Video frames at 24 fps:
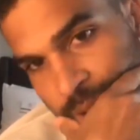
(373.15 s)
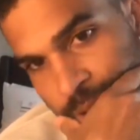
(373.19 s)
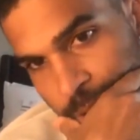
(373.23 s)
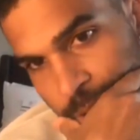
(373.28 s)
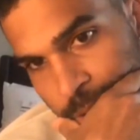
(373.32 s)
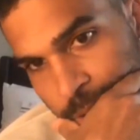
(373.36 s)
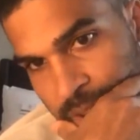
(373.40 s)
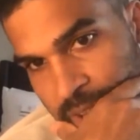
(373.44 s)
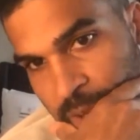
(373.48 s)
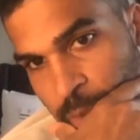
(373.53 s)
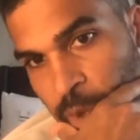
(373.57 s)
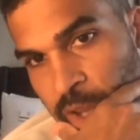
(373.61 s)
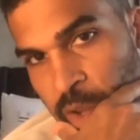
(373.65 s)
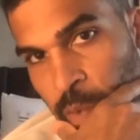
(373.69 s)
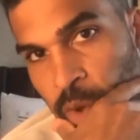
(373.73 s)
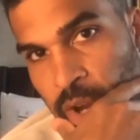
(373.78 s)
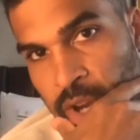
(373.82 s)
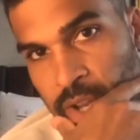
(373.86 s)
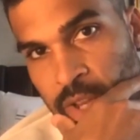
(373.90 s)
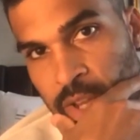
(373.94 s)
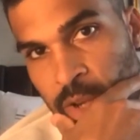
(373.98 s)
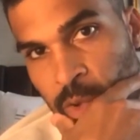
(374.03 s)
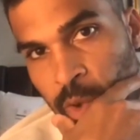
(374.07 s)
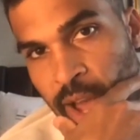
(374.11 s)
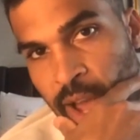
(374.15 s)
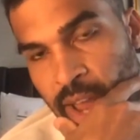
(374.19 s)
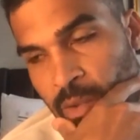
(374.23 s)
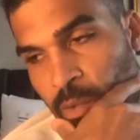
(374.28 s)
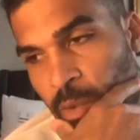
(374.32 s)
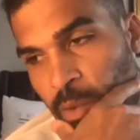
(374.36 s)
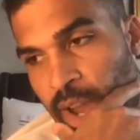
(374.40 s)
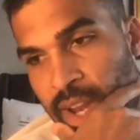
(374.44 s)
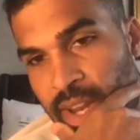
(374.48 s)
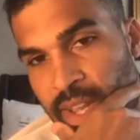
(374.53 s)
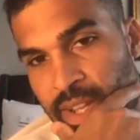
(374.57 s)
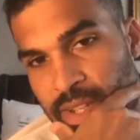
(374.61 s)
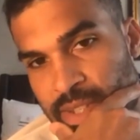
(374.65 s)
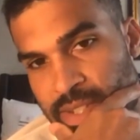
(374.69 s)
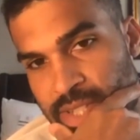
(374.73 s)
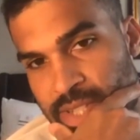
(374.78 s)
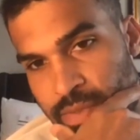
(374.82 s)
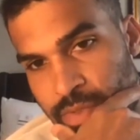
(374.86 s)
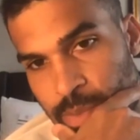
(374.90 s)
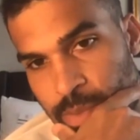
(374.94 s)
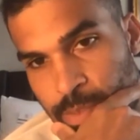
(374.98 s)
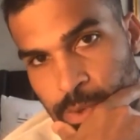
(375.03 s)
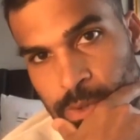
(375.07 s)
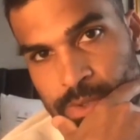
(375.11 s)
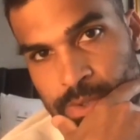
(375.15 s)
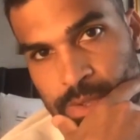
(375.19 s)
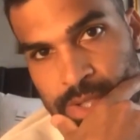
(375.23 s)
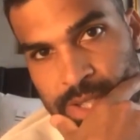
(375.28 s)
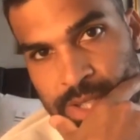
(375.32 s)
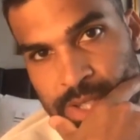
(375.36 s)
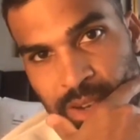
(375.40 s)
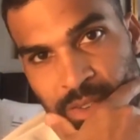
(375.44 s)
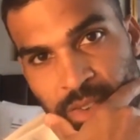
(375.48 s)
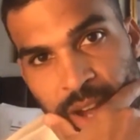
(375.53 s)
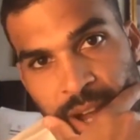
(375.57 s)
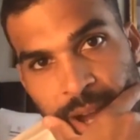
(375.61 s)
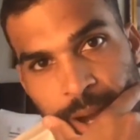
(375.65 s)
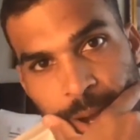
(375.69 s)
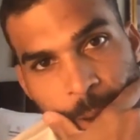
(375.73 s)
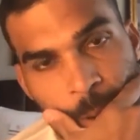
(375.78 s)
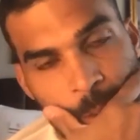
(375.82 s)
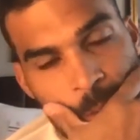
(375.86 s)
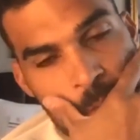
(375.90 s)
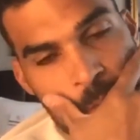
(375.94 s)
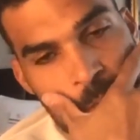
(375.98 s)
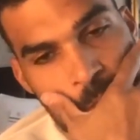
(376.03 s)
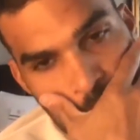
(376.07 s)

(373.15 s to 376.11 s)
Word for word: or you you want you're kind of waiting to see if it proves itself out?